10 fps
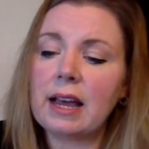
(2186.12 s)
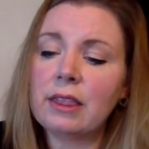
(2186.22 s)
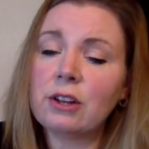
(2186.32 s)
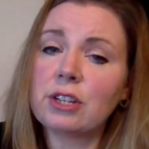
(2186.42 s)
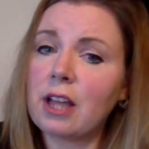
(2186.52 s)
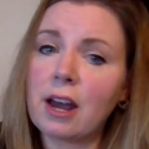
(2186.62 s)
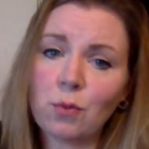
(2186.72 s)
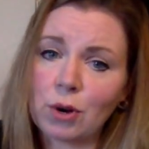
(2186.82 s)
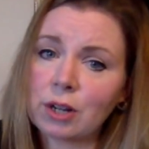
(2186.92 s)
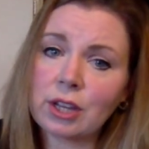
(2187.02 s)
There's a lot
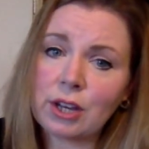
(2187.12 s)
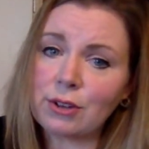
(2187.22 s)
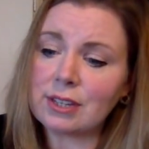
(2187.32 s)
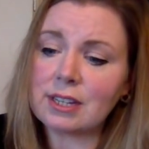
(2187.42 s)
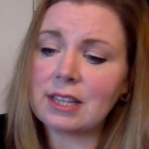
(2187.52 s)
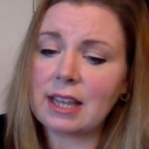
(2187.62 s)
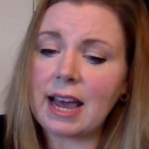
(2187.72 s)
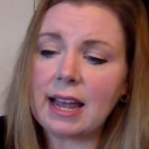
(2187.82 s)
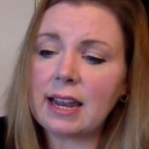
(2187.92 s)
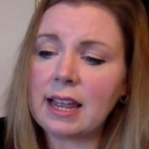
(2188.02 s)
of work that goes into
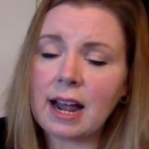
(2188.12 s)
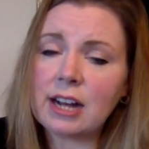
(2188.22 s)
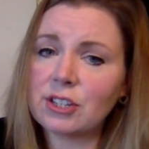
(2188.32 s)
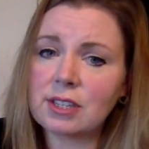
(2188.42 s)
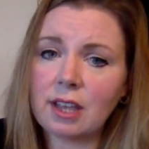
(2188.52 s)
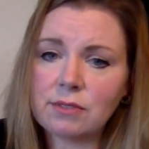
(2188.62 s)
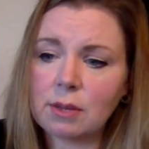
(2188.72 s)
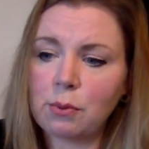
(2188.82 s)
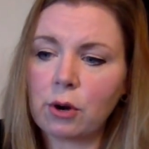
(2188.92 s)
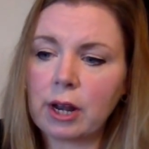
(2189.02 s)
that, and I just love
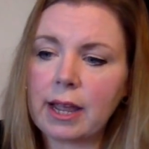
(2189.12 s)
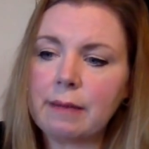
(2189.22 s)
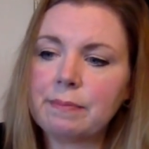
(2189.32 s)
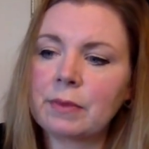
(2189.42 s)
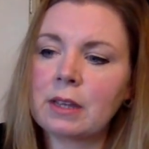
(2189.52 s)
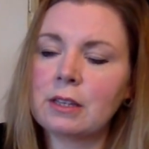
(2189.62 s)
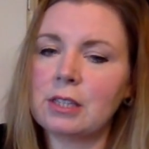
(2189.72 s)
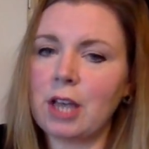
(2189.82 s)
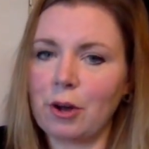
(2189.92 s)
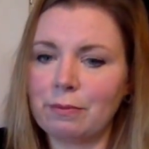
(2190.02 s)
supporting it.
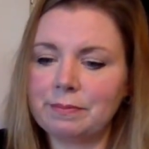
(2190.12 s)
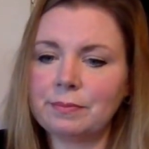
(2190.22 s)
So,